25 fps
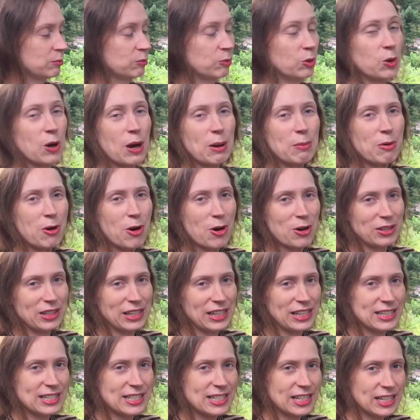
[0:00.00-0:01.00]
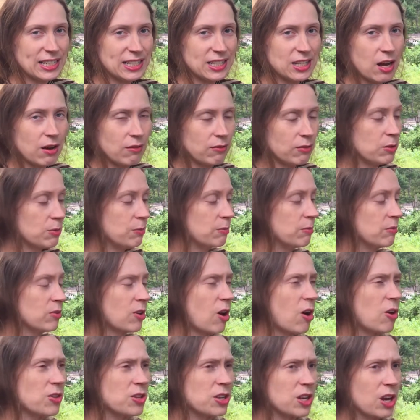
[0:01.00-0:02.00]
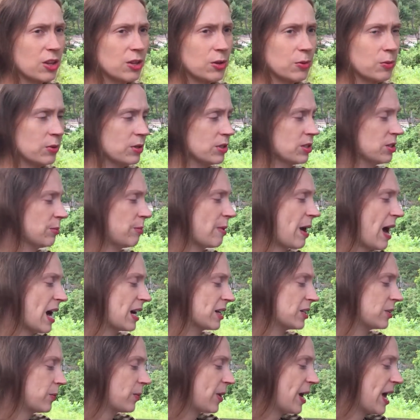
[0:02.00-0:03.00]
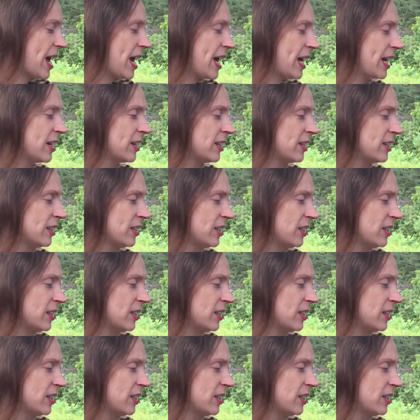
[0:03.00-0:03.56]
Well, I bought like 6 of them. All the other ones are packed away